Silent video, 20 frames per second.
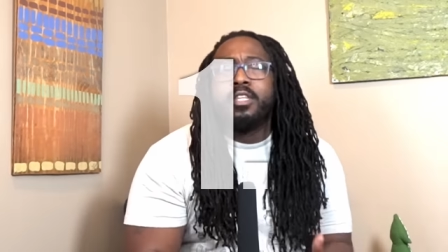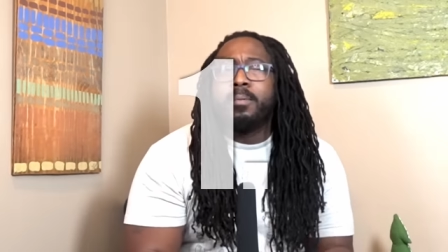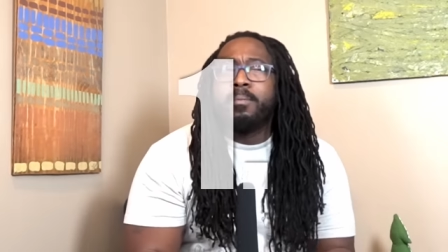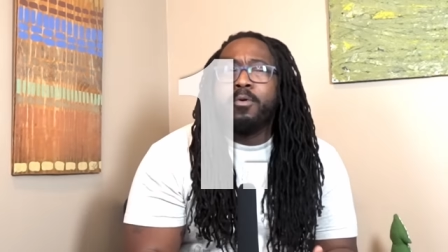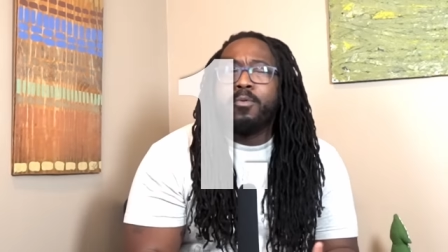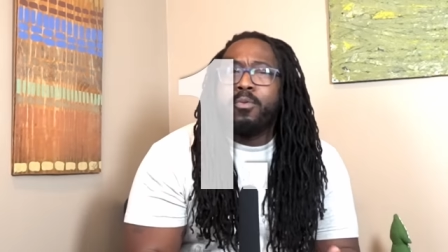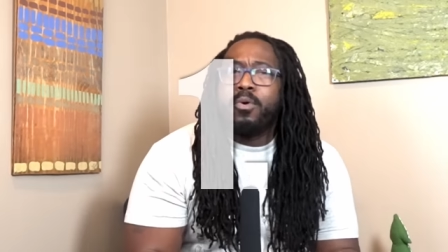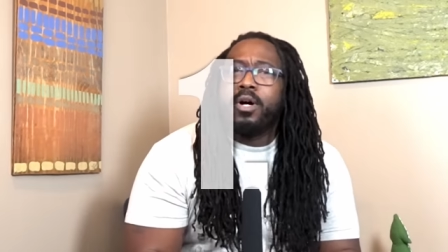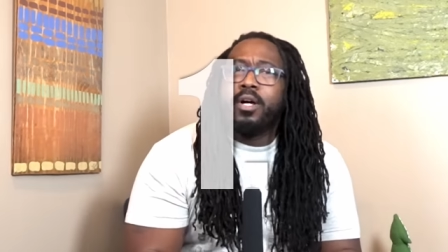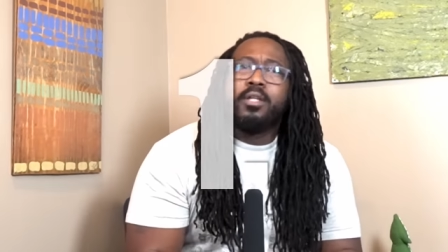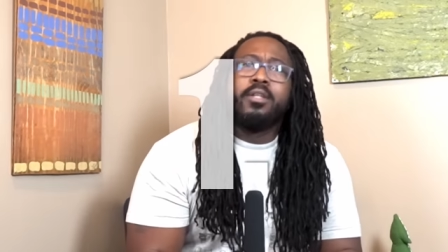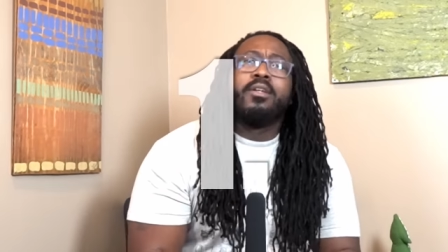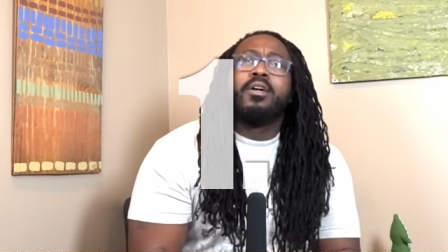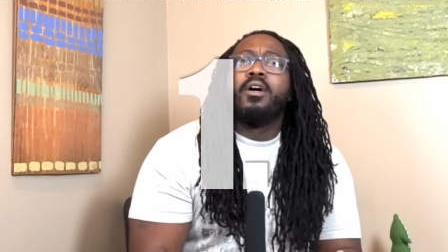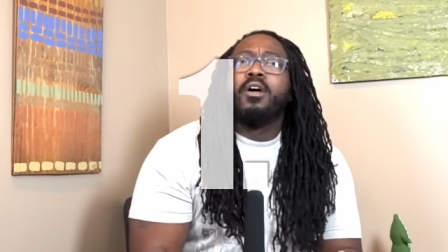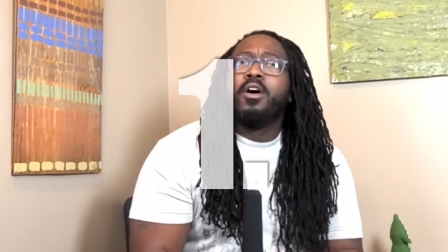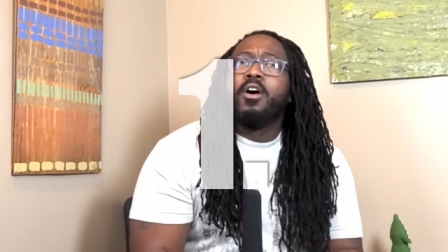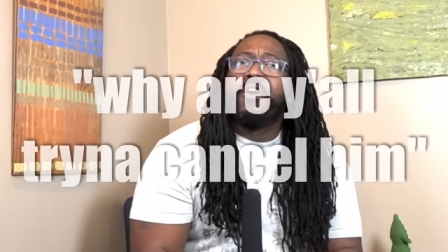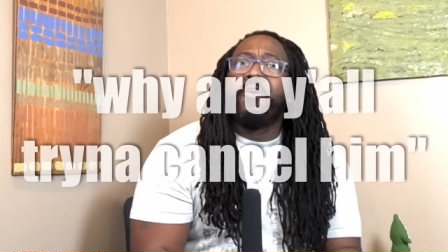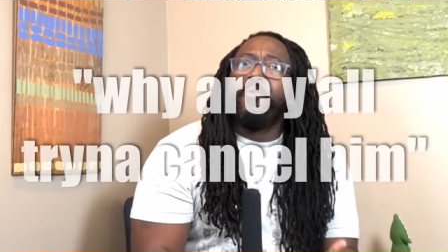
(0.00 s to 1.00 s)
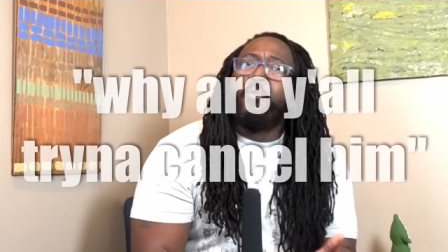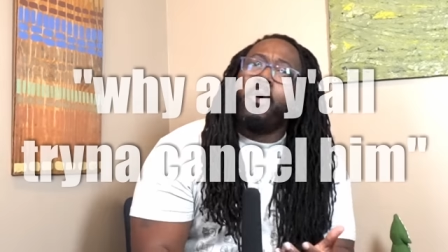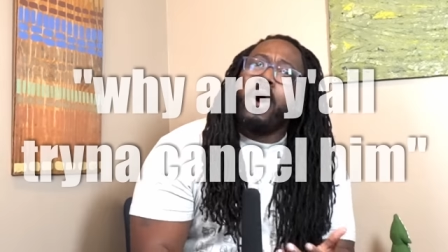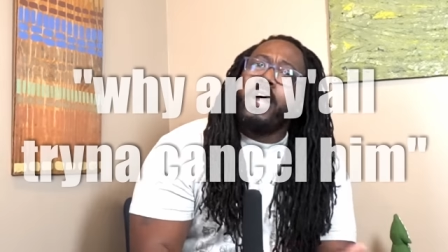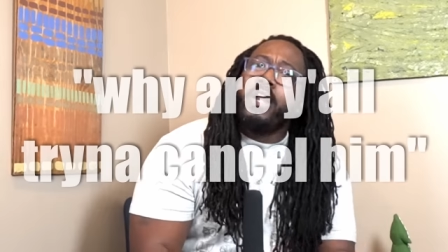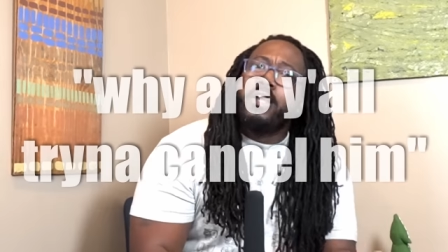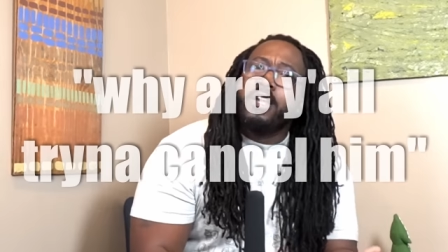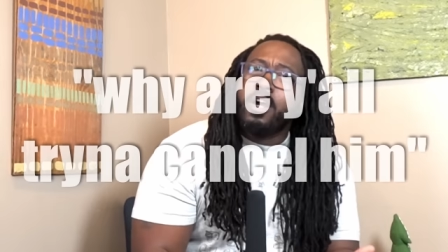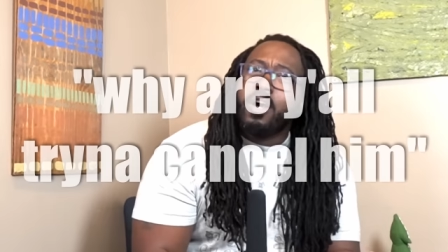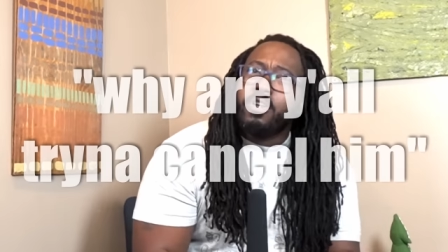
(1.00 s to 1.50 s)
Number one,
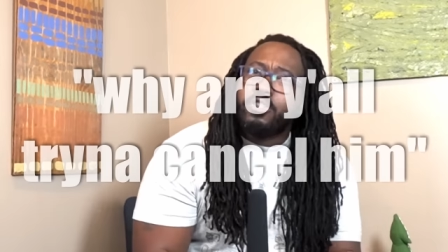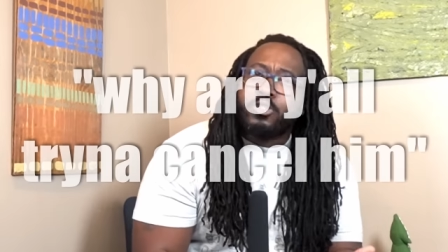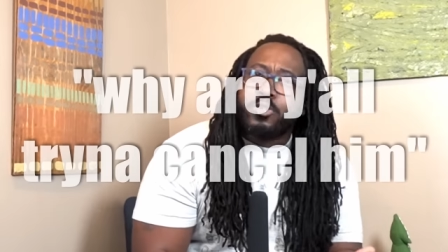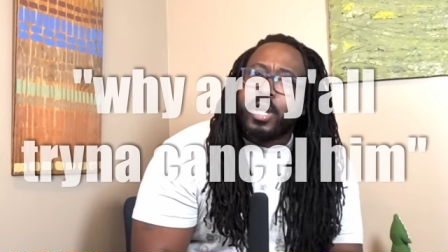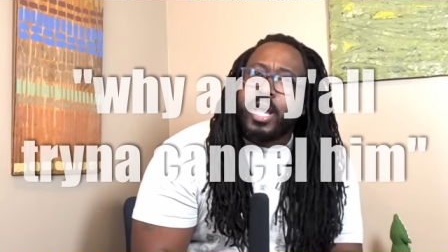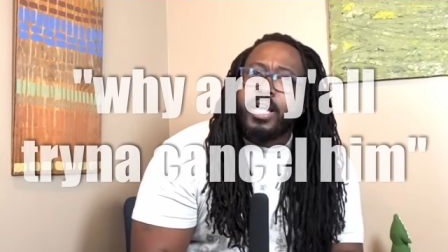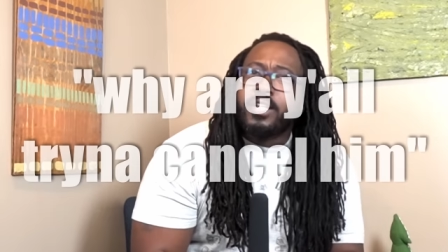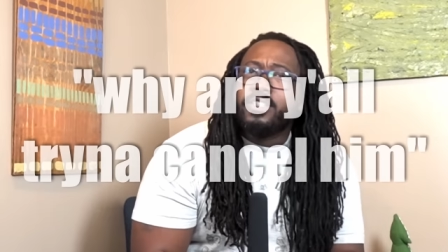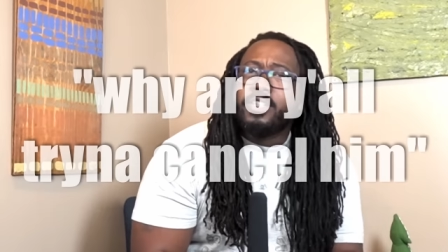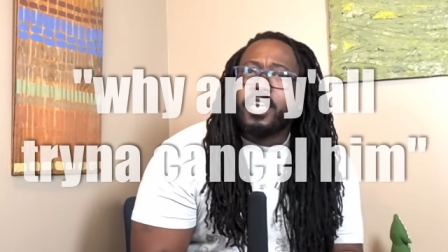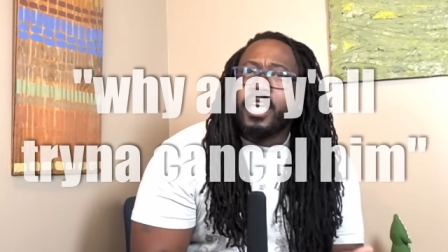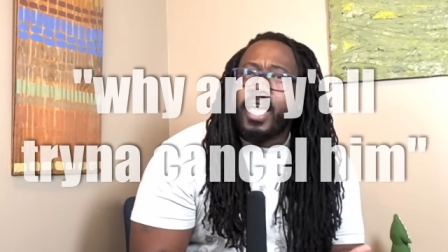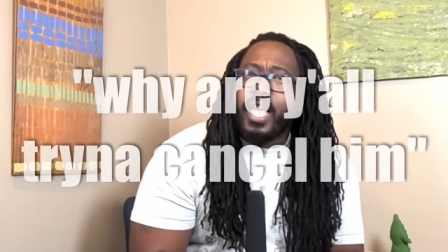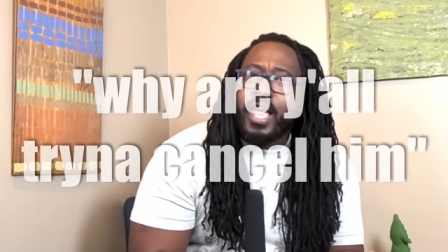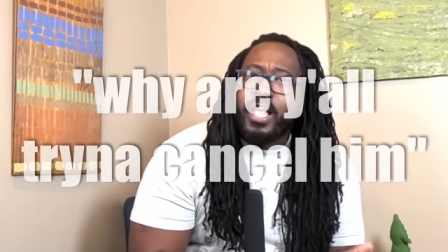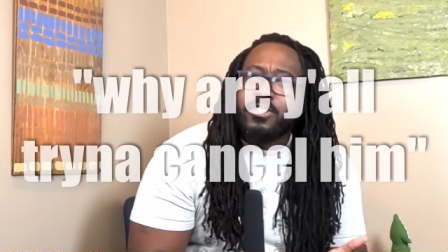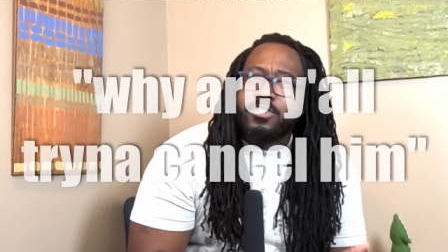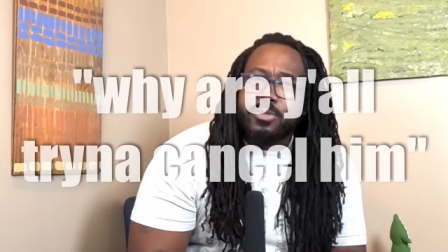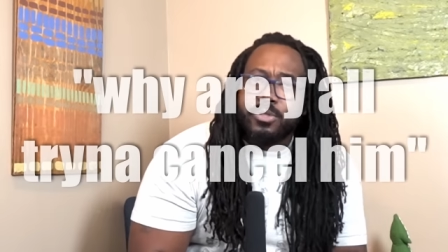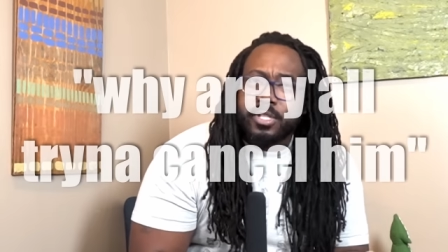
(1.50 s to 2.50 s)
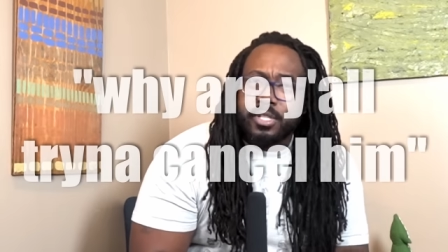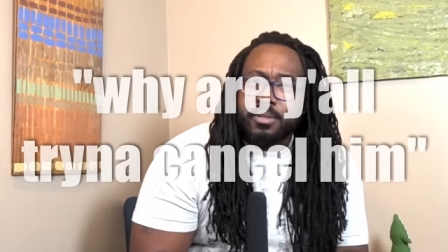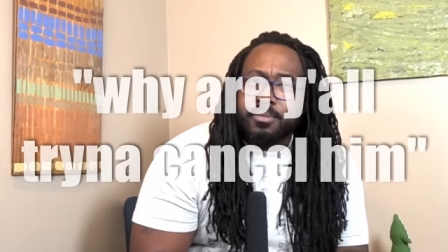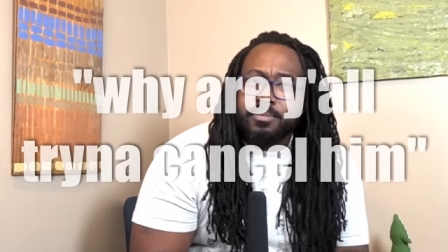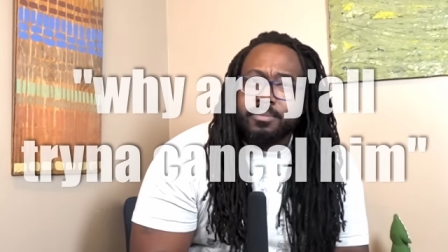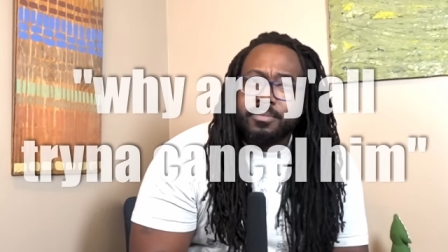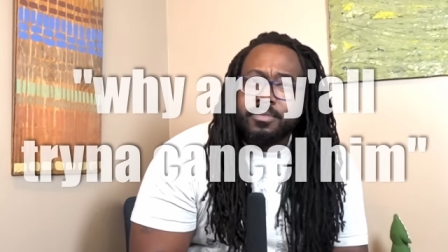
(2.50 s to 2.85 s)
why are y'all trying to cancel him?